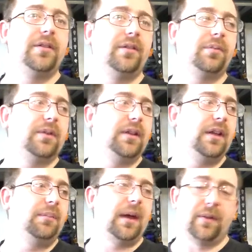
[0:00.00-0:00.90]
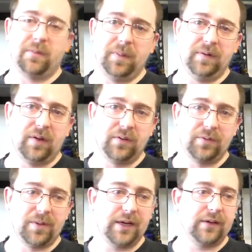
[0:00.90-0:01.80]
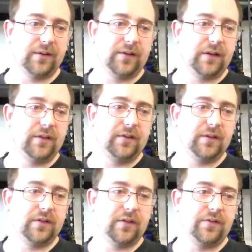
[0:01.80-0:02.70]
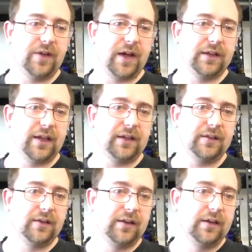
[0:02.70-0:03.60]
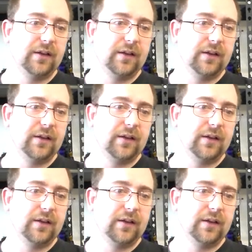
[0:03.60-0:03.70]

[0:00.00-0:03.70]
issues with the masterpiece Ultra Magnus is just the fact that